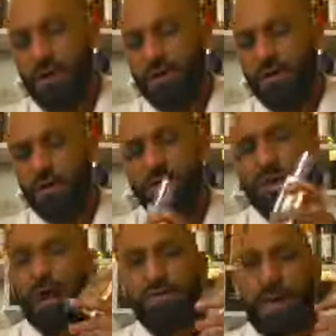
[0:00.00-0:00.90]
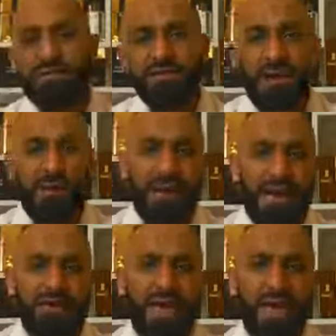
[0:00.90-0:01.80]
No. Now that I've smelled
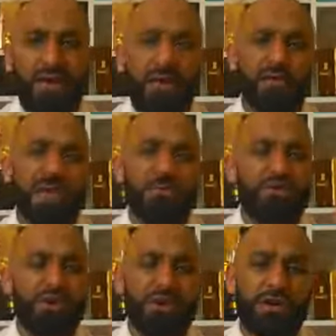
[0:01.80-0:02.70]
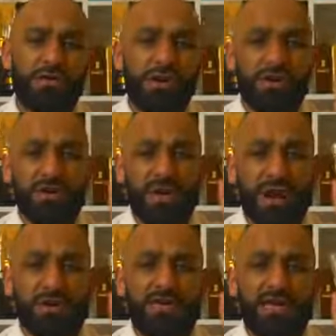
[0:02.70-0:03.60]
Black Tie, knowing that majority of the notes
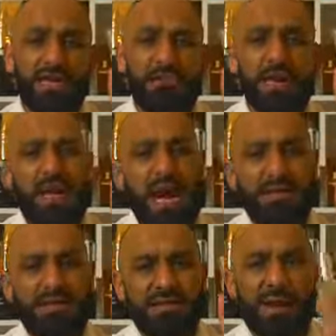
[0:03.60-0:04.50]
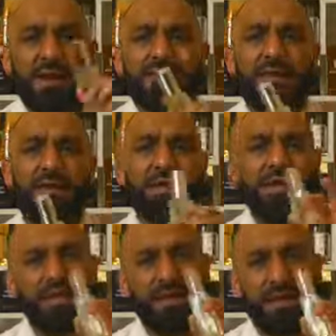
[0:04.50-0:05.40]
are the same and the smell is going to
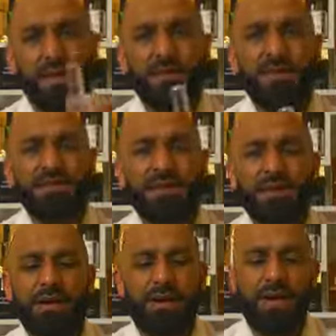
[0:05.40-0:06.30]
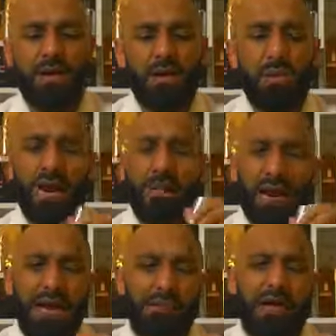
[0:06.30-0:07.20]
be a little bit similar, would I
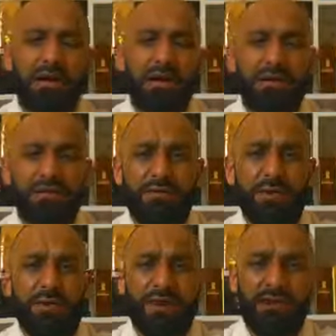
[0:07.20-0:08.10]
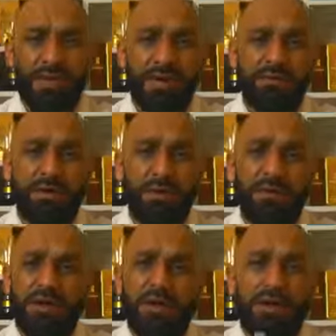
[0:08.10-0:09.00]
mind paying £145? No.